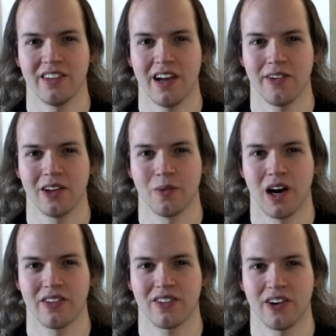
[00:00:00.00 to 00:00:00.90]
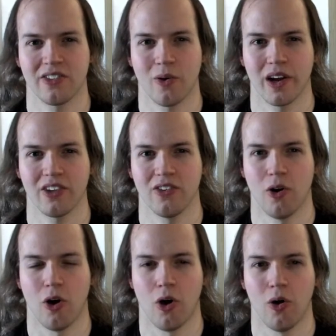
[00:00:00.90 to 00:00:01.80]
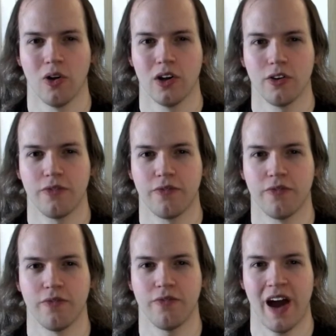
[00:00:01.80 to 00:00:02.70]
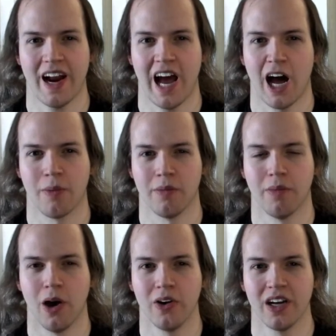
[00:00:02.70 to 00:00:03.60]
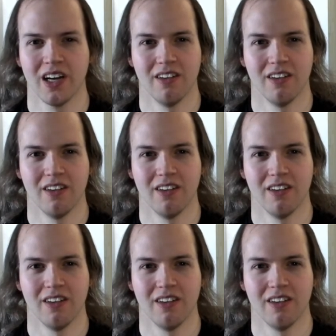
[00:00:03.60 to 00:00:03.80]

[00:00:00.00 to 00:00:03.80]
David Lee Roth starts going into whole Fat Albert mode.